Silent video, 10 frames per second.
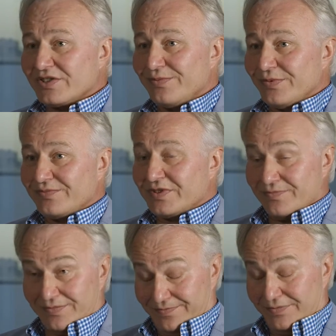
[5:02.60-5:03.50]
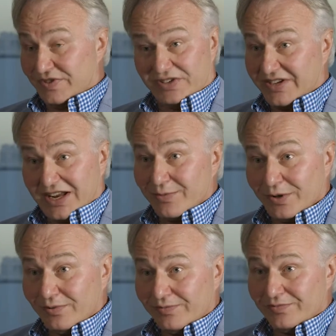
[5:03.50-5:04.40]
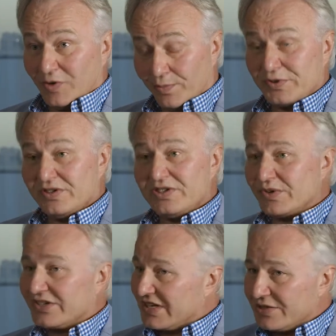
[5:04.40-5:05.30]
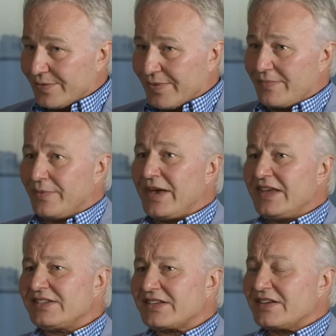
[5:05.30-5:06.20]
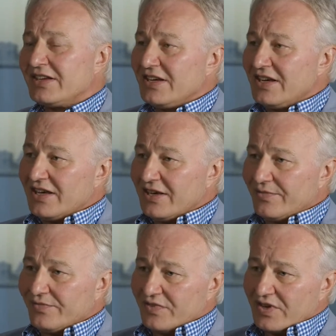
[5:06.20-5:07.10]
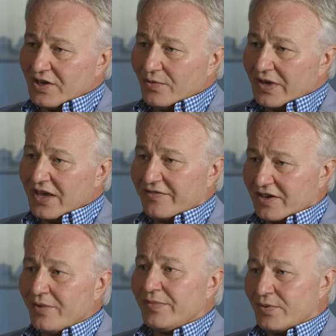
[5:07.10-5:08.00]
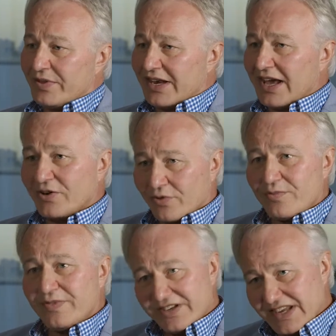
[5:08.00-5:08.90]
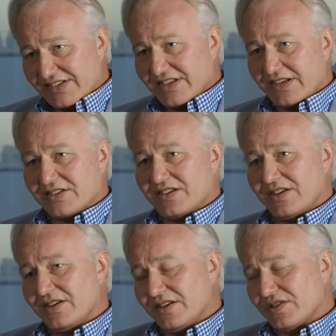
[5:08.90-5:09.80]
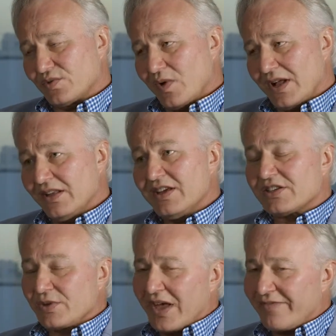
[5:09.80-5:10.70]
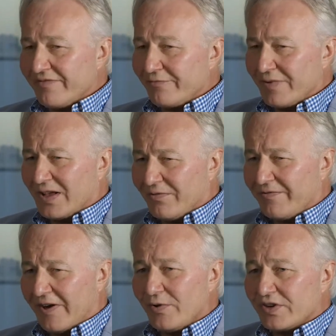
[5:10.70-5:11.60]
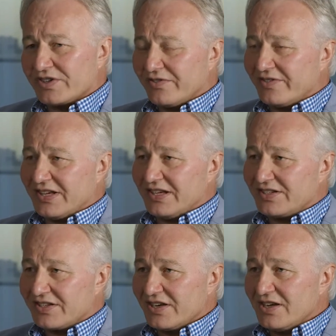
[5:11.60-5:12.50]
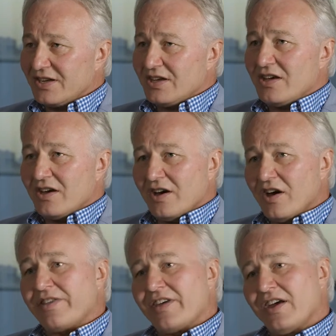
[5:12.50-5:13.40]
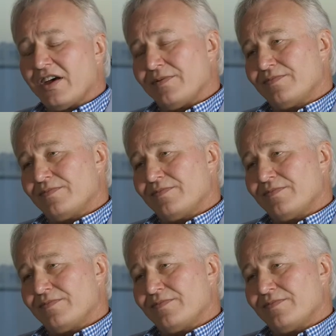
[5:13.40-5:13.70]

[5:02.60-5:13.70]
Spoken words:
to sustainable options, which tend to be paper-based. and we have a company within our group that does that as well. So we have a real focus on these other